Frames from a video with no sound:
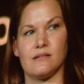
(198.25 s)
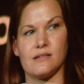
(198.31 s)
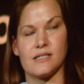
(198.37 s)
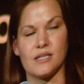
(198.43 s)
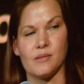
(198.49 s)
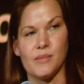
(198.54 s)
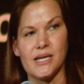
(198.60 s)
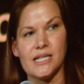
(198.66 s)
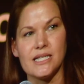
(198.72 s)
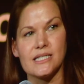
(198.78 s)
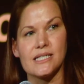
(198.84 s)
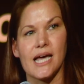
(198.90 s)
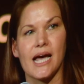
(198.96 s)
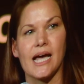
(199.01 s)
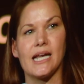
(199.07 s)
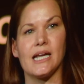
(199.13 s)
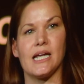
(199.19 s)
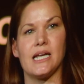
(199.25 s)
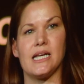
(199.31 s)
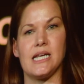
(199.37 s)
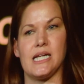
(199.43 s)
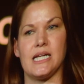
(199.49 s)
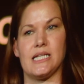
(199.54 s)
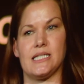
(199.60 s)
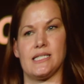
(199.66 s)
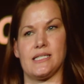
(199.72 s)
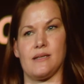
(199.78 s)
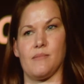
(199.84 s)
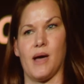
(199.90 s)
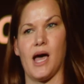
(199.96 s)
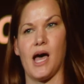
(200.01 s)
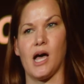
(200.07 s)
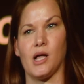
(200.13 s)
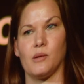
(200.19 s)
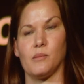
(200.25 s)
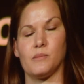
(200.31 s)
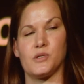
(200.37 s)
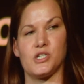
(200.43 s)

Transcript: some insight and needs some help,